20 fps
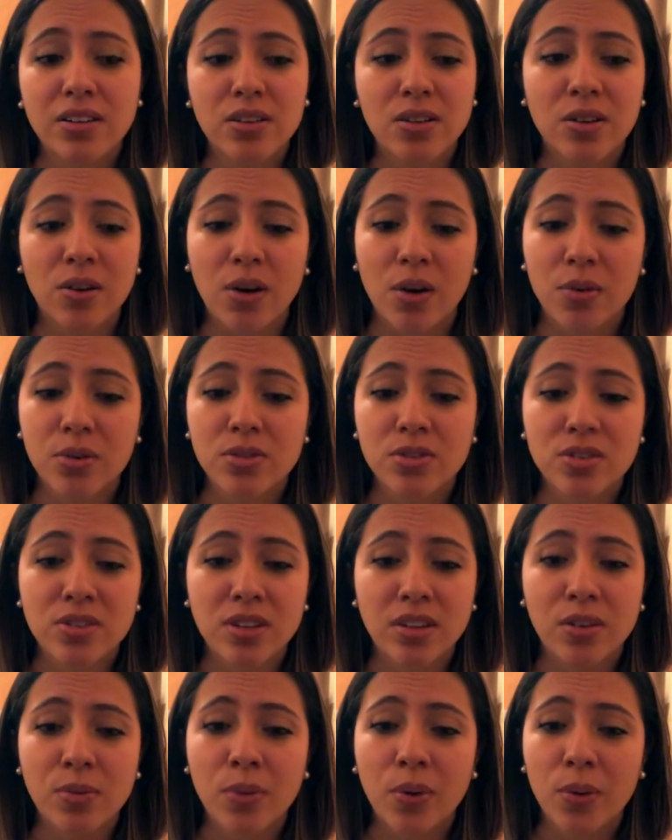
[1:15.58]
you know, I was
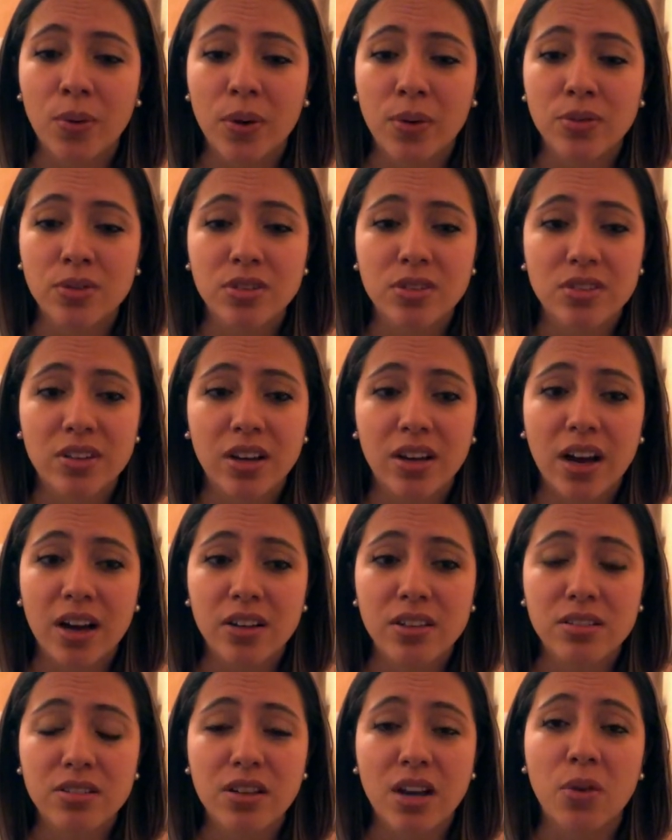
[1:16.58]
just at the point where I was just like,
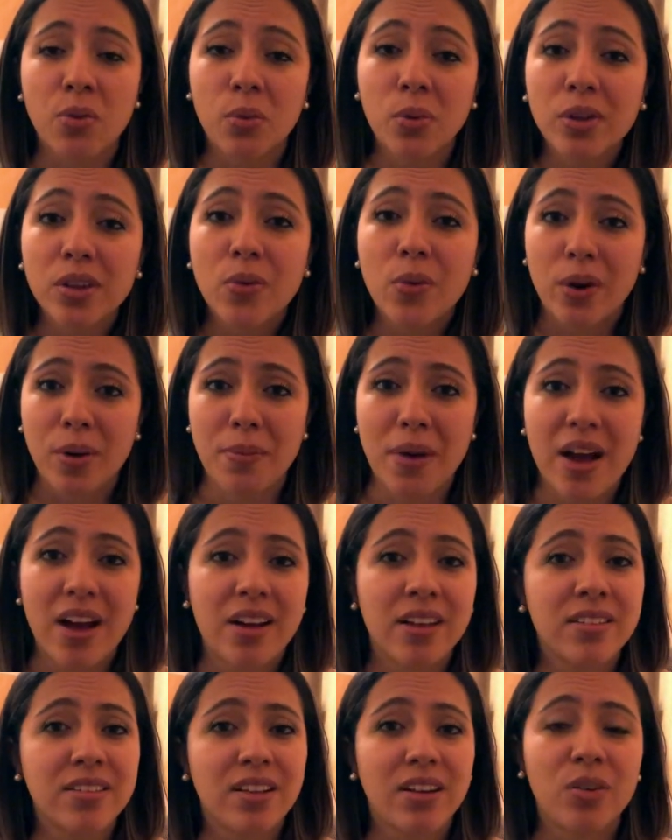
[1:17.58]
I really want to
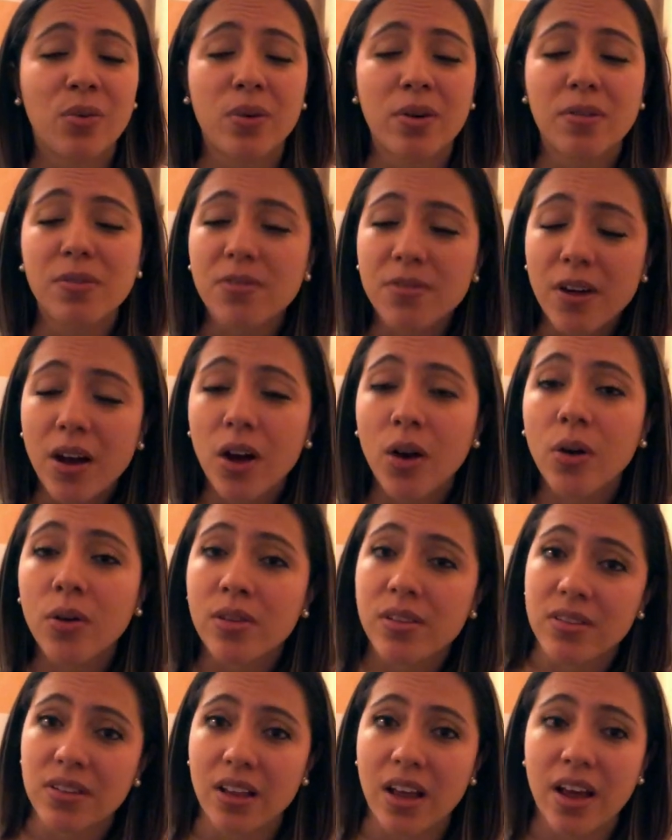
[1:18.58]
pass. I don't want to
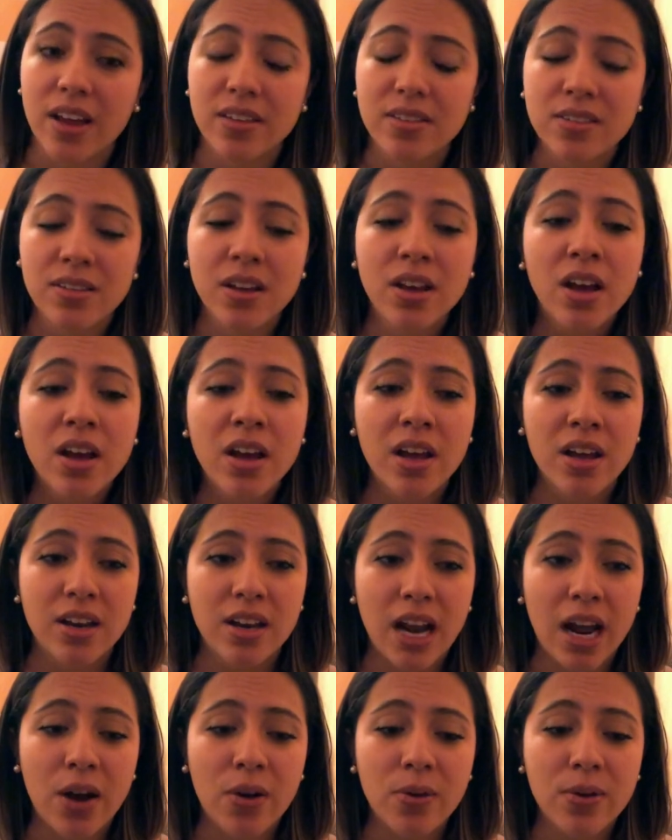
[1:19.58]
fail this class.
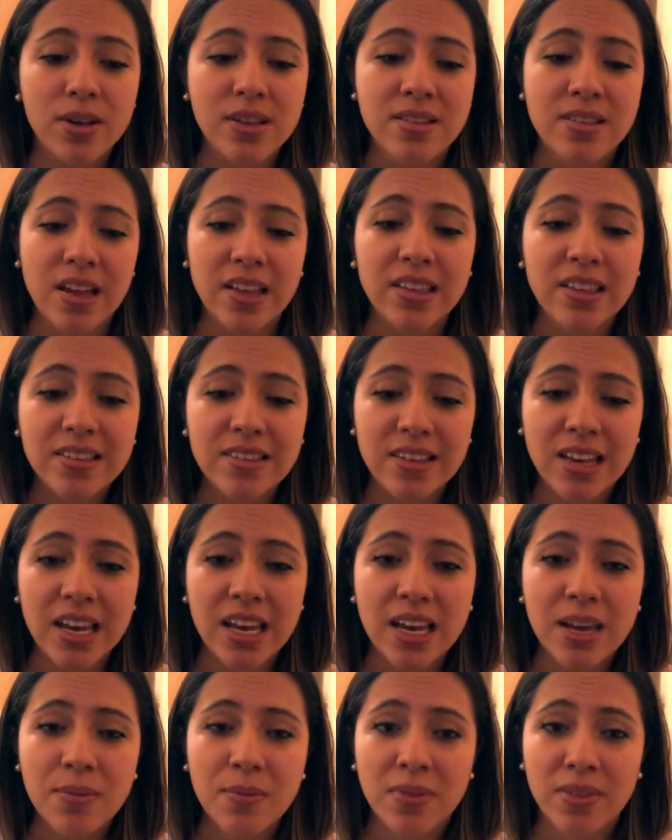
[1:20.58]
Now, is that the
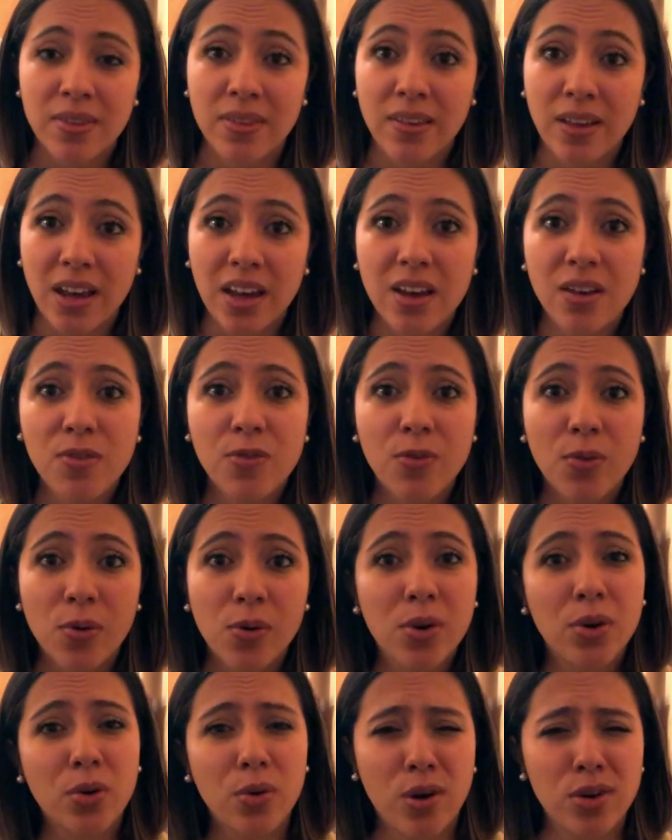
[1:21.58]
same thing
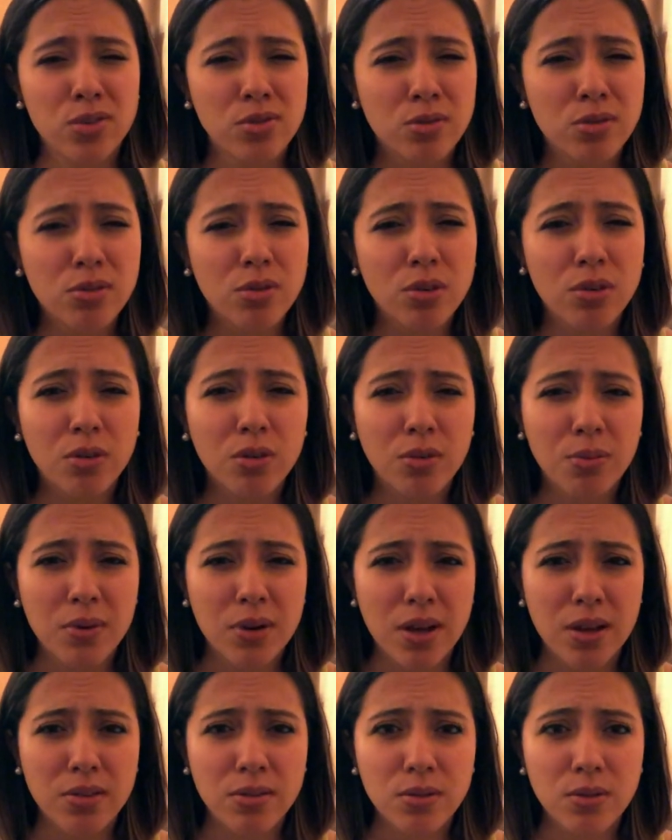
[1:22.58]
for graduate school or
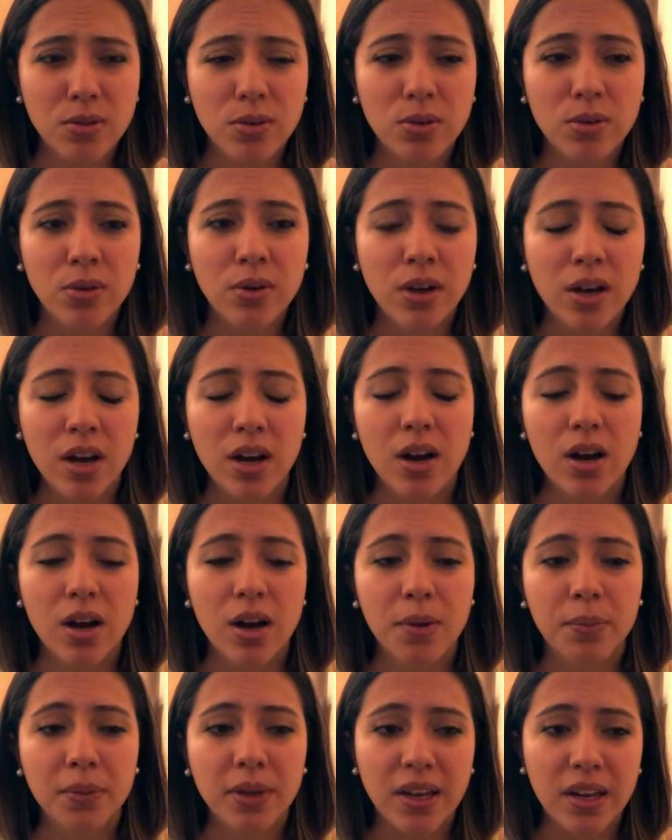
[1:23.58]
PA school?
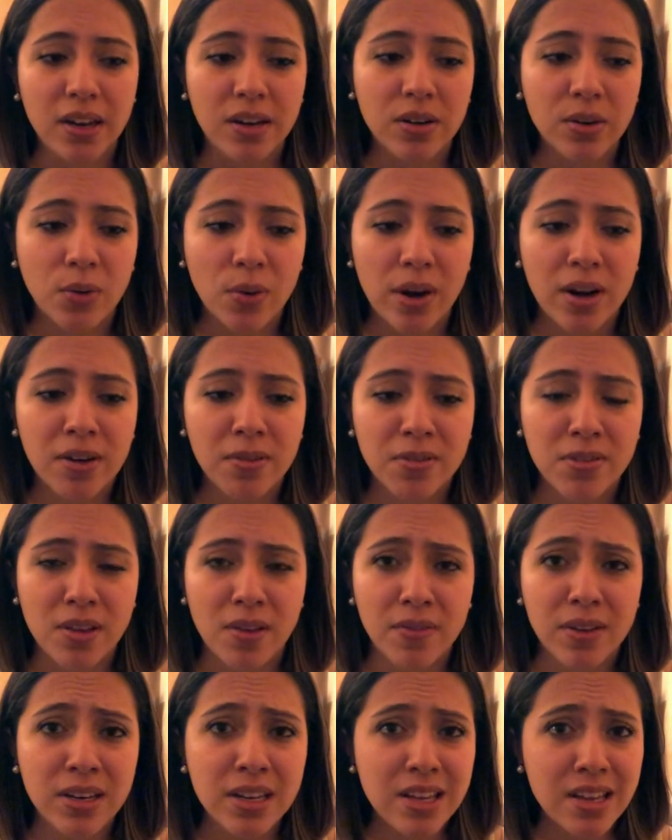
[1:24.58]
Getting a grade of
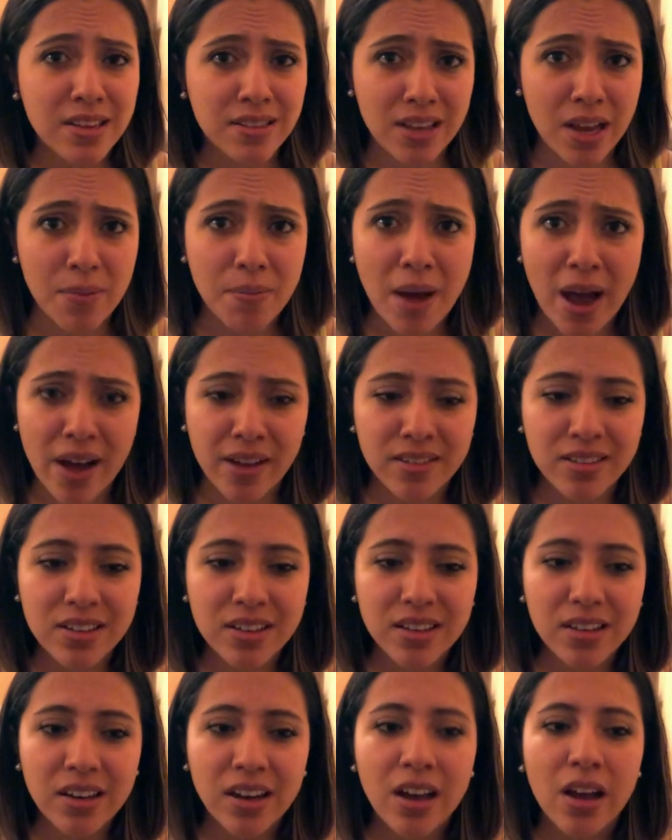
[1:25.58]
70, is that
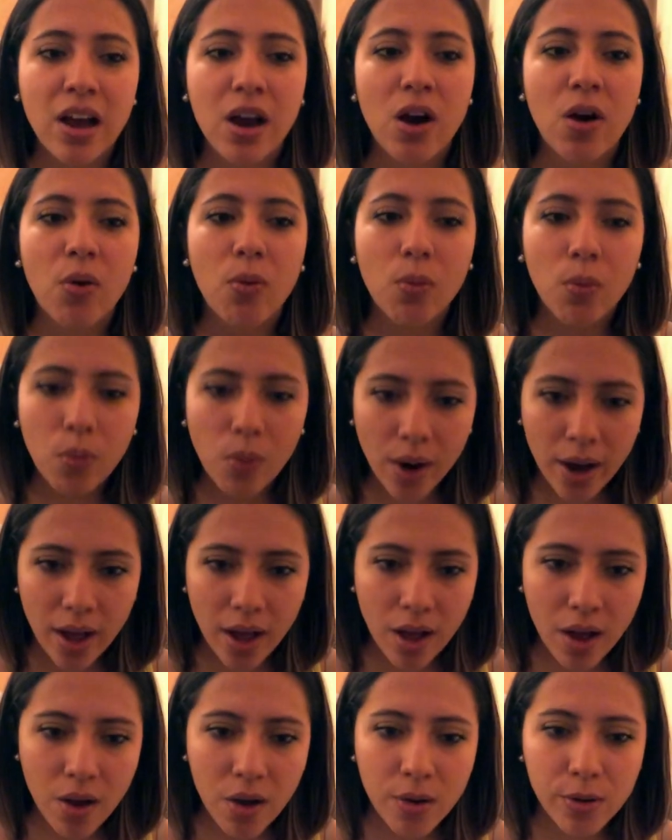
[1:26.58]
passing?
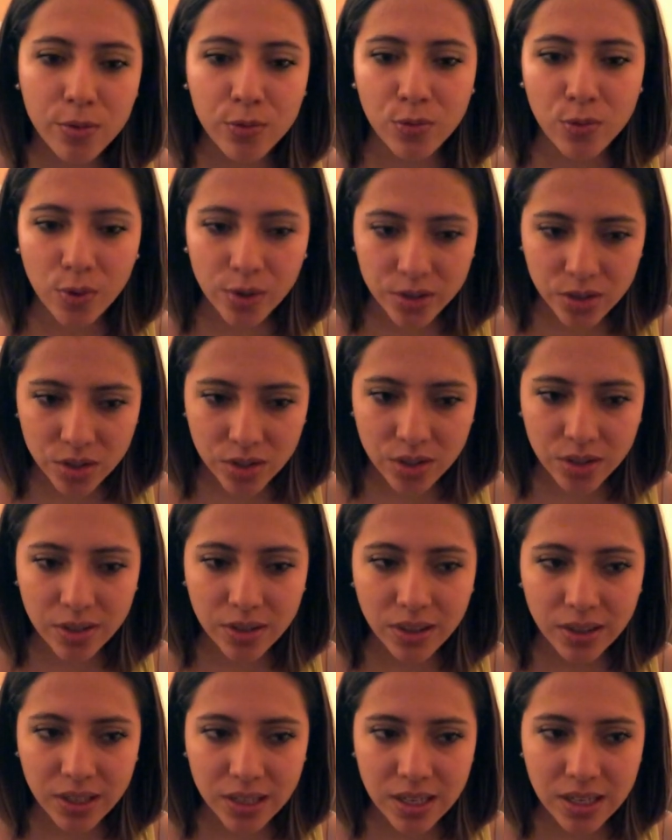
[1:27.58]
Well,
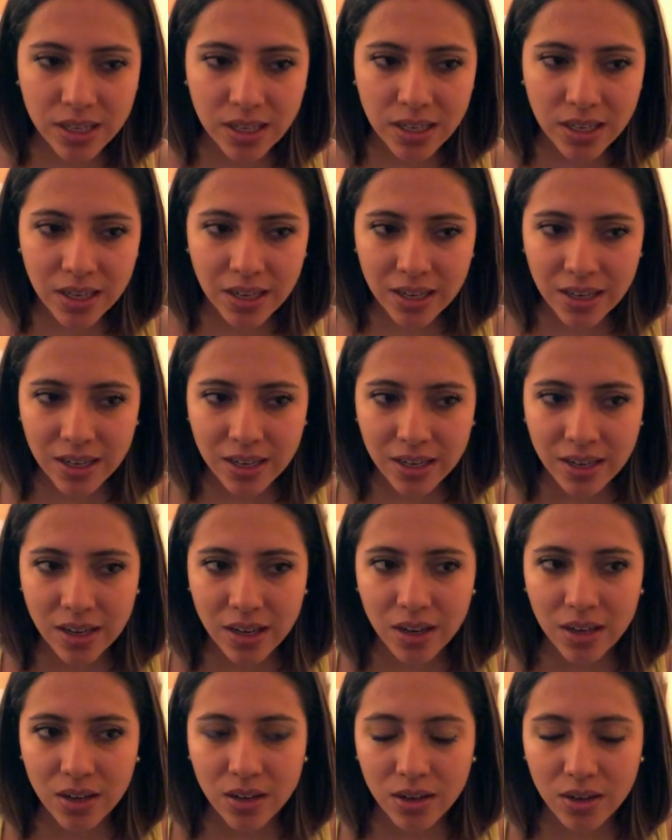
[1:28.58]
unfortunately,
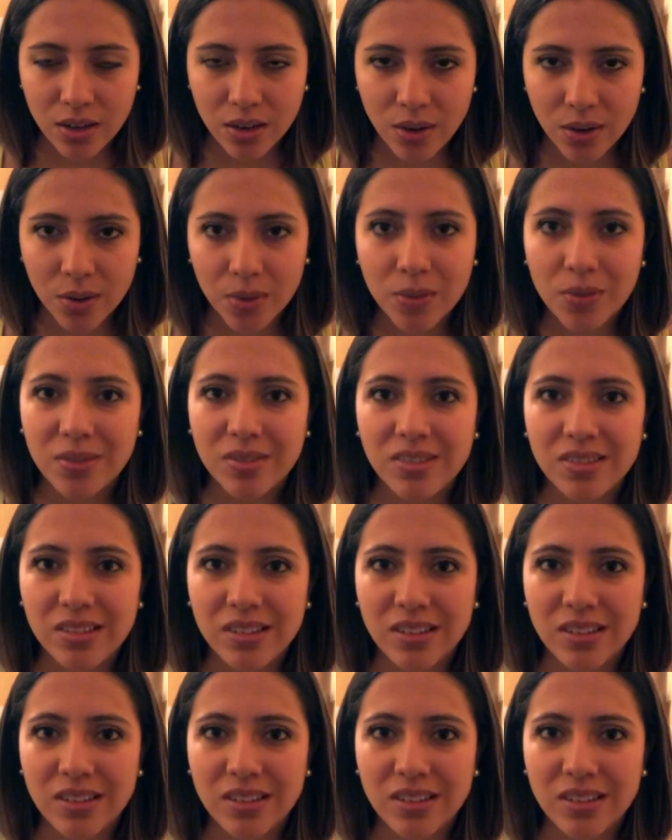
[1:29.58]
you know,